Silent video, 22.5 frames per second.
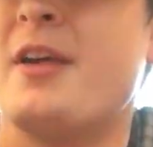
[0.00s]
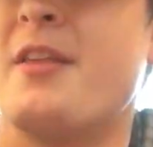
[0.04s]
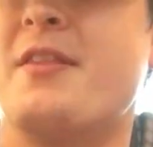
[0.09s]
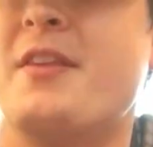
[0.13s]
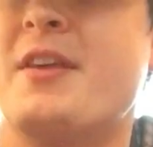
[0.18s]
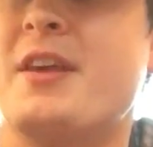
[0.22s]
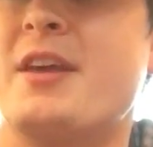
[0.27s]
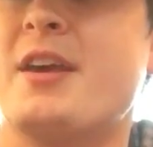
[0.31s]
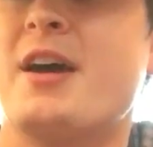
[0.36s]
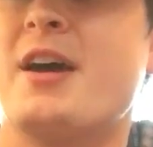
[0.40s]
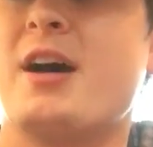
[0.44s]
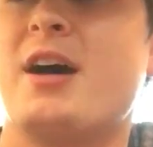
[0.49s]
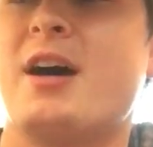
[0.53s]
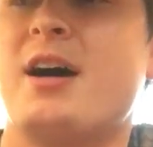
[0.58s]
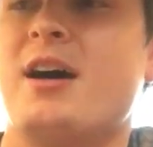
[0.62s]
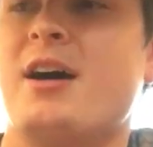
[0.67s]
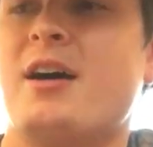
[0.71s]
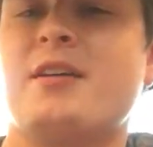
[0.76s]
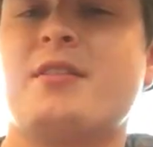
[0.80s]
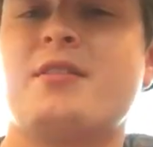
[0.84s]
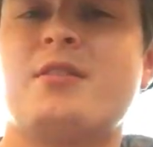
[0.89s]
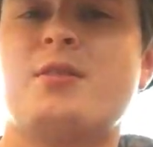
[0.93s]

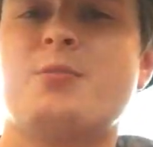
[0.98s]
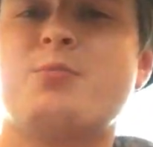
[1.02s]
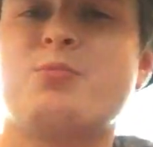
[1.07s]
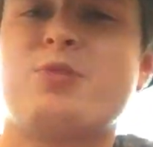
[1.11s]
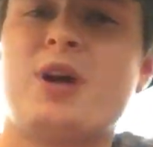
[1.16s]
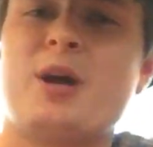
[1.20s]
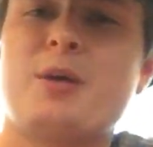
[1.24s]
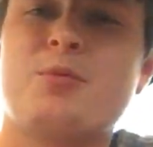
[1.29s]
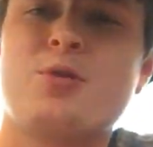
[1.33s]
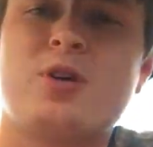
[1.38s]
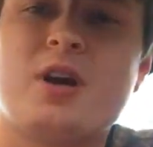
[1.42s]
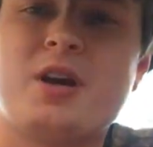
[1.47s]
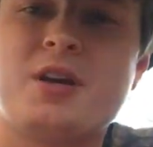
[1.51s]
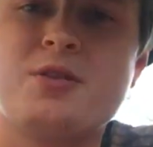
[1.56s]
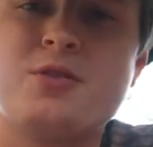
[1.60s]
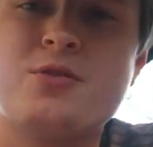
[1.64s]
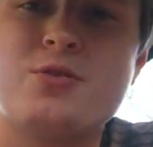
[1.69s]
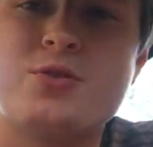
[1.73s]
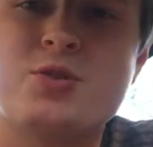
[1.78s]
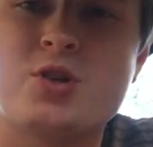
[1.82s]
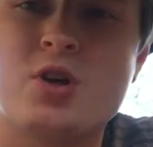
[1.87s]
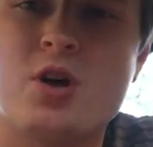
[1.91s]
The prayer book I
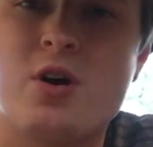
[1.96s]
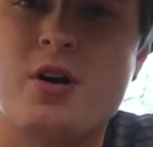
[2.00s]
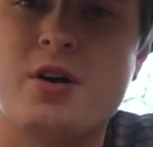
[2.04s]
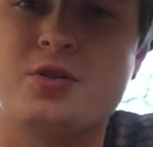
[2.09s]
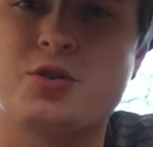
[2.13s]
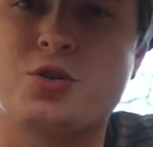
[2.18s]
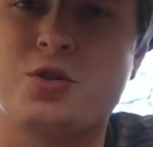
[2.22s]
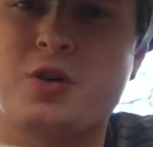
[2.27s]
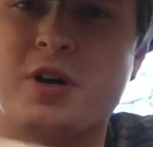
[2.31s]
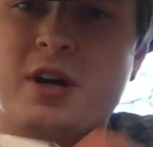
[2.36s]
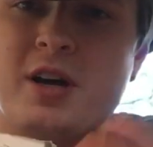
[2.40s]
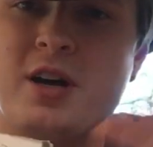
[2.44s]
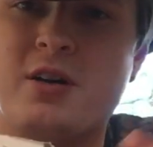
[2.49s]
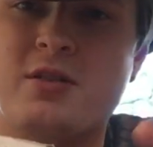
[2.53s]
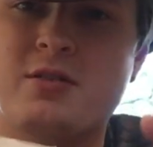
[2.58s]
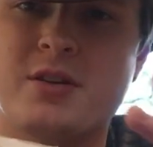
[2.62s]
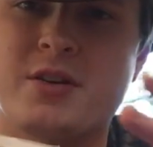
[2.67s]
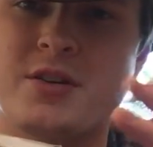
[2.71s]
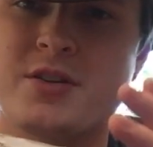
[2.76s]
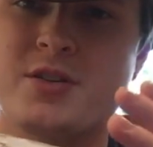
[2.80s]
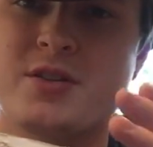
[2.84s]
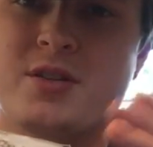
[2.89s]
use on trail
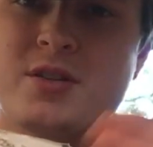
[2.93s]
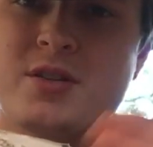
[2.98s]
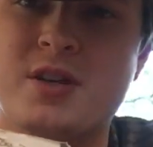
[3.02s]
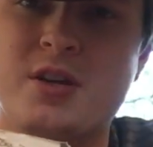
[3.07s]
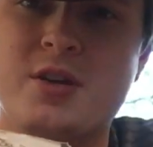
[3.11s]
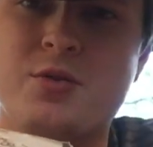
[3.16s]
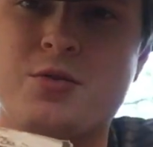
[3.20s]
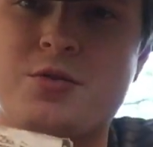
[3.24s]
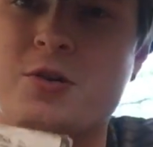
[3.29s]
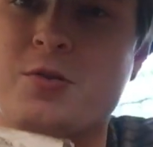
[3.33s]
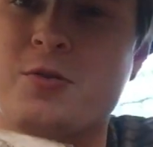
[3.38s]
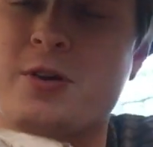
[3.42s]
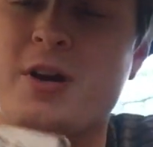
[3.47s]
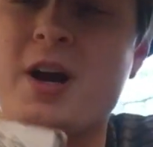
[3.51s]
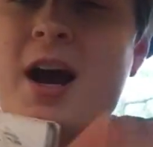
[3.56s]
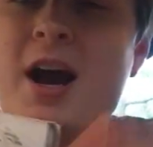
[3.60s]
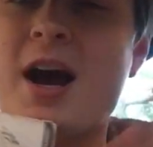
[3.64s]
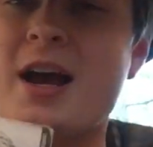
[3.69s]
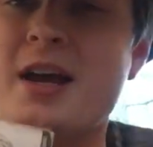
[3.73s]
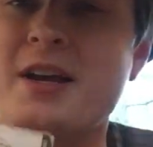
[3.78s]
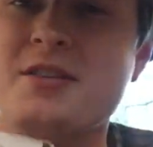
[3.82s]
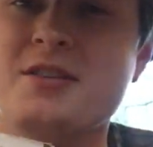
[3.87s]
is Eagle Soaring
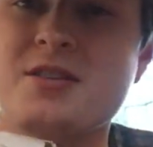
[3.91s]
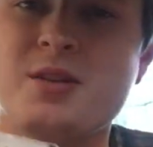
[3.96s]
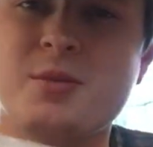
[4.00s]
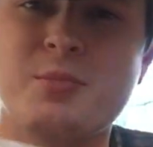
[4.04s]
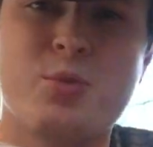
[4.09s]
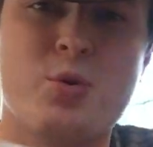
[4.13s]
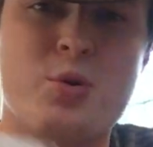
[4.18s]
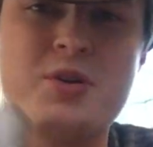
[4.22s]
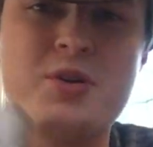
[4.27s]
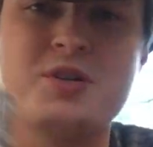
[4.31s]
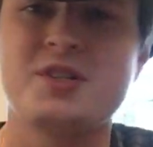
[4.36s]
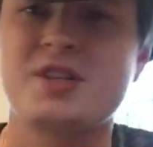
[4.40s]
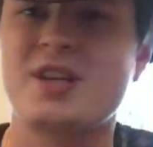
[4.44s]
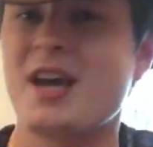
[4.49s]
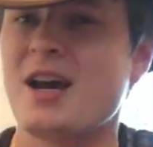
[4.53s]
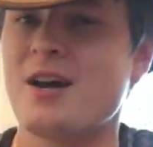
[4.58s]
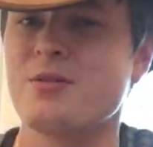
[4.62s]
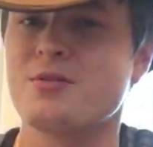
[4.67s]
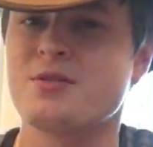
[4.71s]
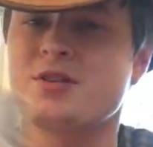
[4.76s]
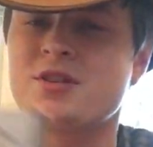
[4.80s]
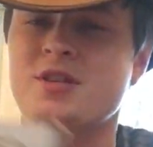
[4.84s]
High. It's the Boy
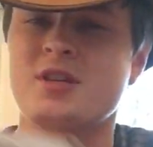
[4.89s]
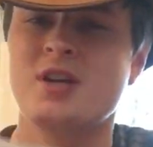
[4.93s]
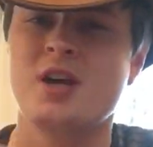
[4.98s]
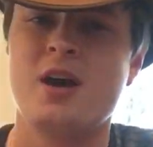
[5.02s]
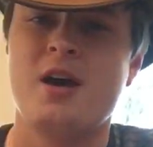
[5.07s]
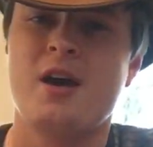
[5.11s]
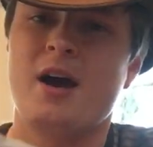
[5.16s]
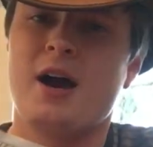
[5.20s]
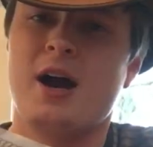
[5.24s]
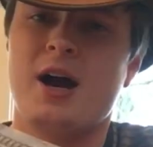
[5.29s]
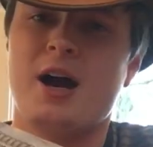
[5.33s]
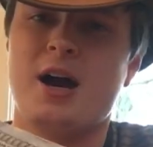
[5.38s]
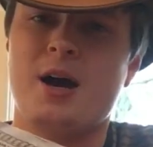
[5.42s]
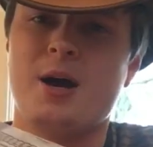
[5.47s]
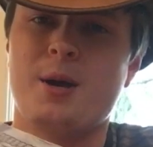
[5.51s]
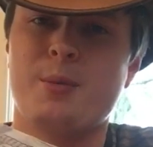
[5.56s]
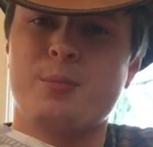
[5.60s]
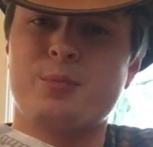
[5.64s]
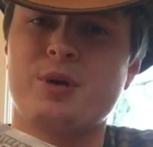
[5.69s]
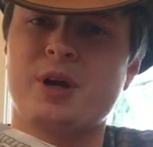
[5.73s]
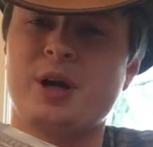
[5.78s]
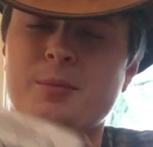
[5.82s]
Scouts
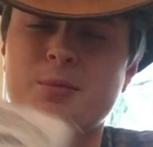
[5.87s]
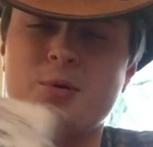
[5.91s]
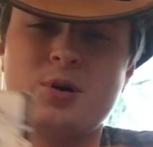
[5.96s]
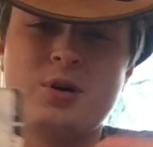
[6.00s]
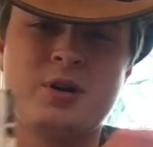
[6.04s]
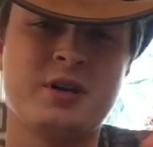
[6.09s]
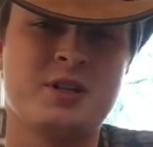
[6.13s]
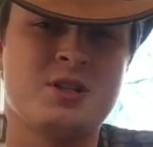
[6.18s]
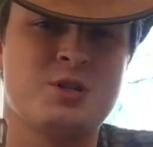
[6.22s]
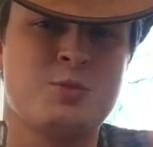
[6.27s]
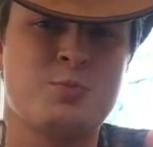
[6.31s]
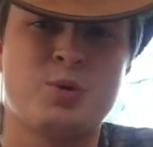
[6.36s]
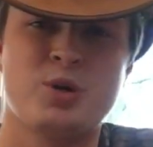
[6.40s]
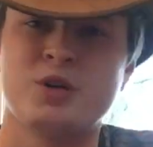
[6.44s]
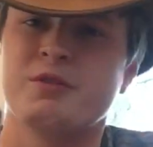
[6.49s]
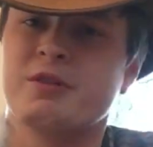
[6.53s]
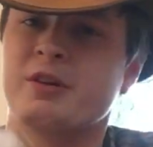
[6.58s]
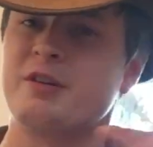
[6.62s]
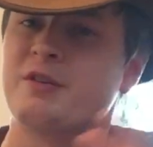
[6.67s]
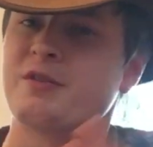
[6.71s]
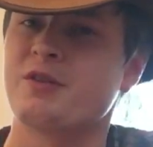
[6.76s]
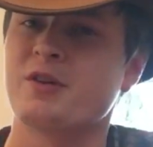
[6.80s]
prayer book. It's
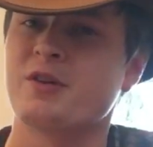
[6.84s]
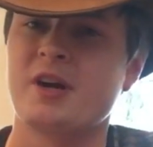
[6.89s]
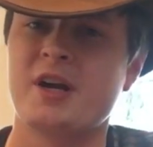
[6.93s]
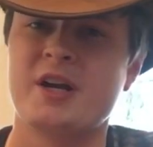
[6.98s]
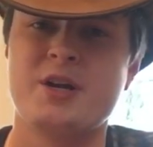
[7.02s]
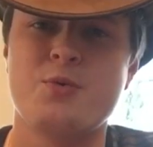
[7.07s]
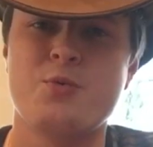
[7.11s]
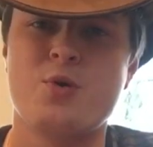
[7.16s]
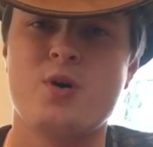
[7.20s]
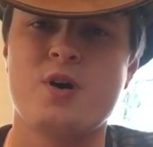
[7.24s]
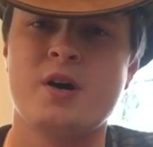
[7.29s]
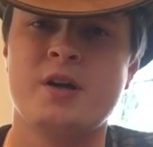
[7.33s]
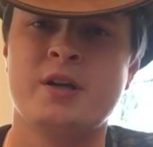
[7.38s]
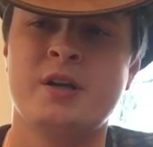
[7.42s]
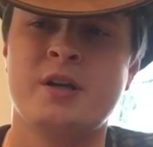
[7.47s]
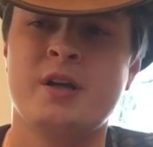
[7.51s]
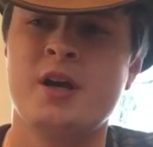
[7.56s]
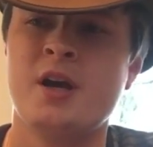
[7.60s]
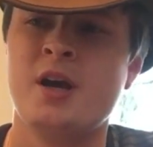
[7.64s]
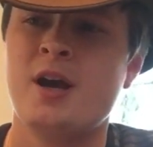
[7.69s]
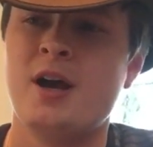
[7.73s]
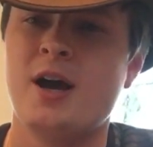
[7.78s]
perfect for anyone
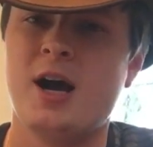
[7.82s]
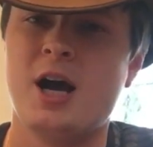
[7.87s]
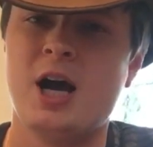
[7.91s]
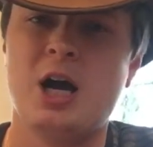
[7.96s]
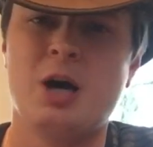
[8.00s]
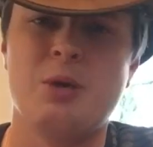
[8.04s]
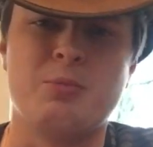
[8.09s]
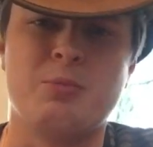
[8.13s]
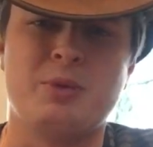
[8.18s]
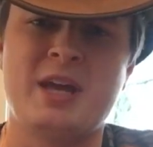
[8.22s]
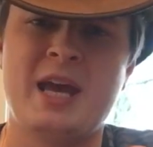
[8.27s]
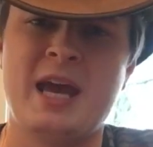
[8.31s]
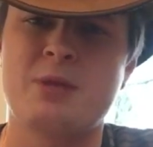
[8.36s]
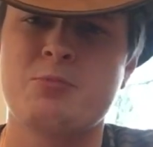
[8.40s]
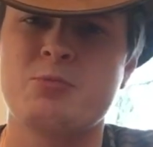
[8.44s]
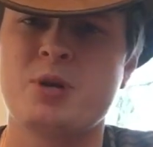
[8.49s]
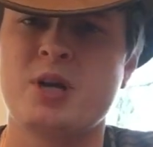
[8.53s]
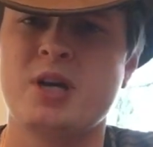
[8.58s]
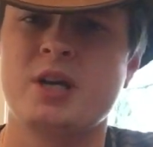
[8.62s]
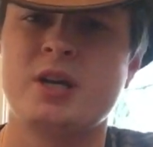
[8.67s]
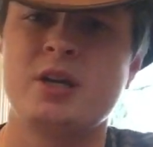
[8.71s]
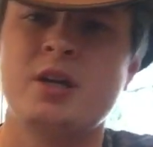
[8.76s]

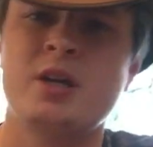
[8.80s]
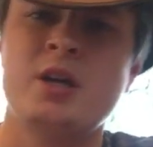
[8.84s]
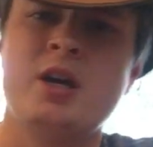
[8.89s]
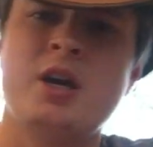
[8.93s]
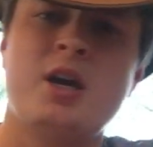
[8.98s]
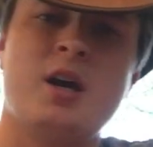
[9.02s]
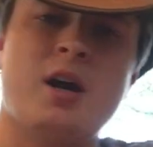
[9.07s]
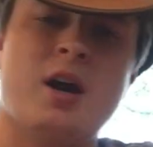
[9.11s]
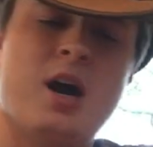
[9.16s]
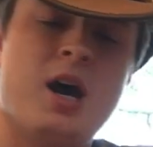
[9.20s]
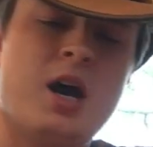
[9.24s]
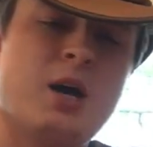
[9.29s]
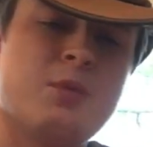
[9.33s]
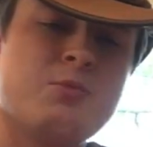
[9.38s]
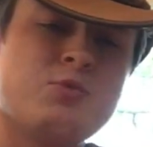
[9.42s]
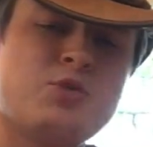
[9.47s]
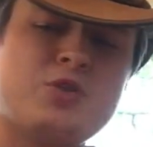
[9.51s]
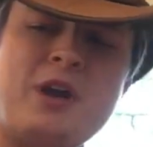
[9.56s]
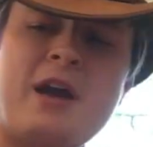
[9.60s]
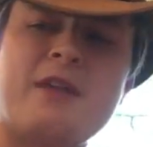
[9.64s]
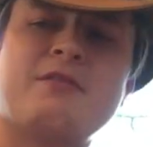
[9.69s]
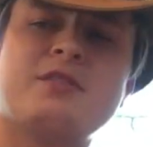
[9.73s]
camping,
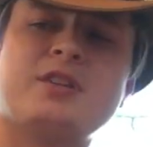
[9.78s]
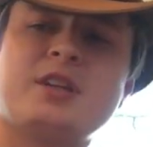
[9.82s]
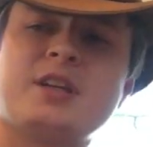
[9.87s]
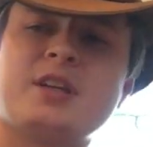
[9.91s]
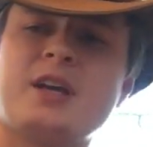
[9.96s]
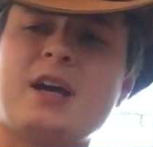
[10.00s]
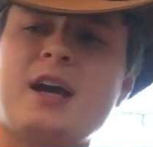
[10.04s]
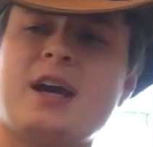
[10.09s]
traveling.